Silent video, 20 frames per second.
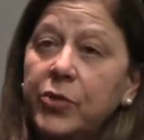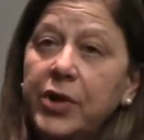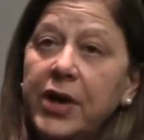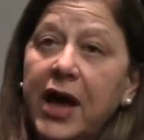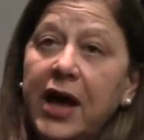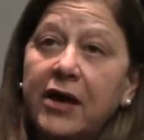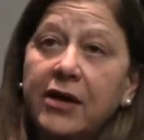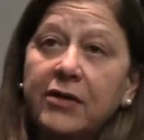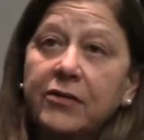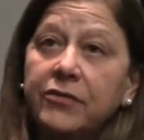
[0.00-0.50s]

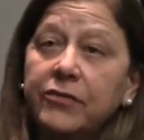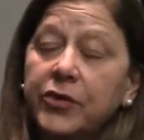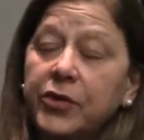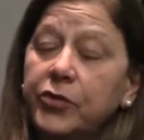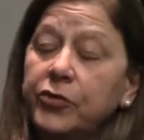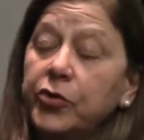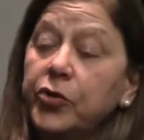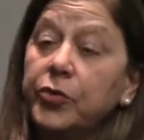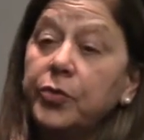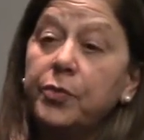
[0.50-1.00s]
have a
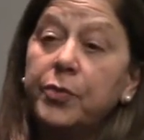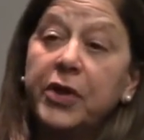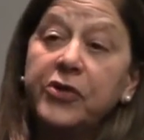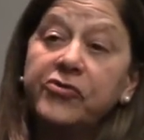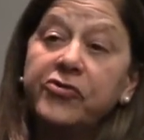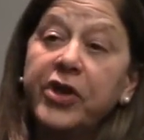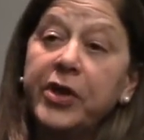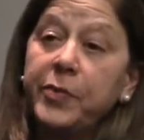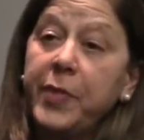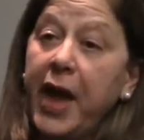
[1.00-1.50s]
group
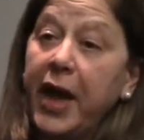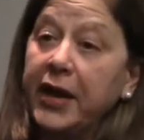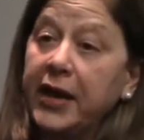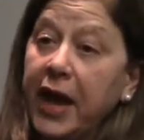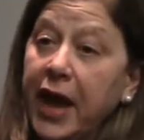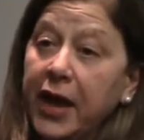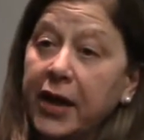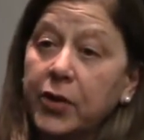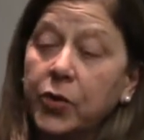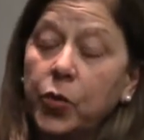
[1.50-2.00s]
much like
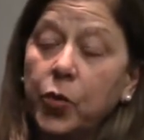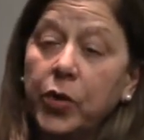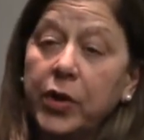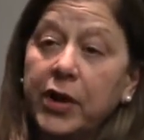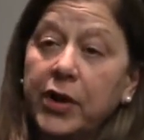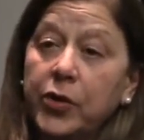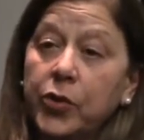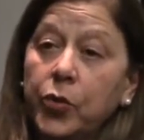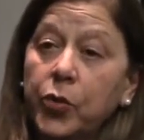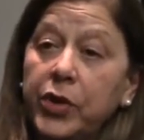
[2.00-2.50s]
PCACAC
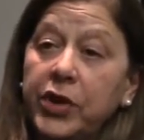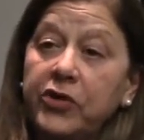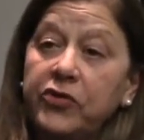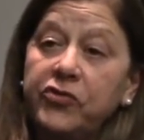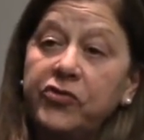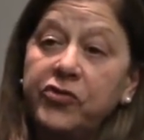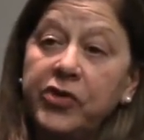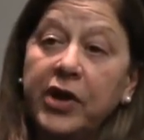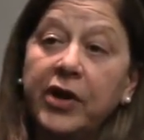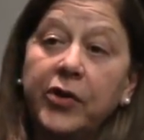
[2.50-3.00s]
where we
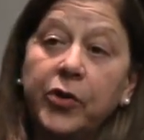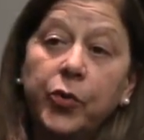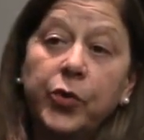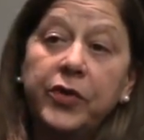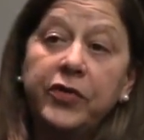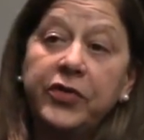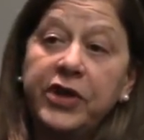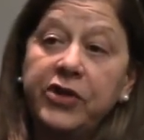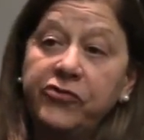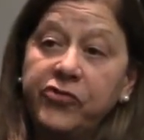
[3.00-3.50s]
share
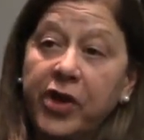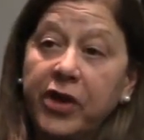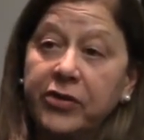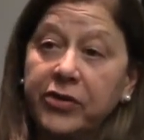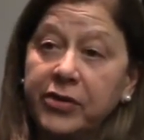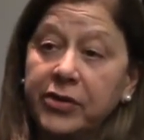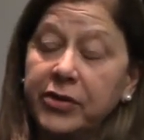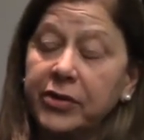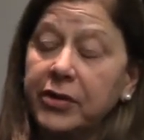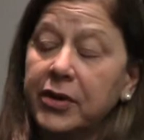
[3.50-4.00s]
with each
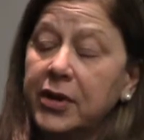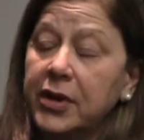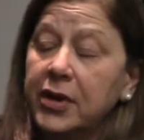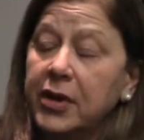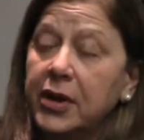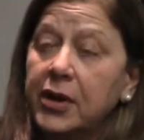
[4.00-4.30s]
other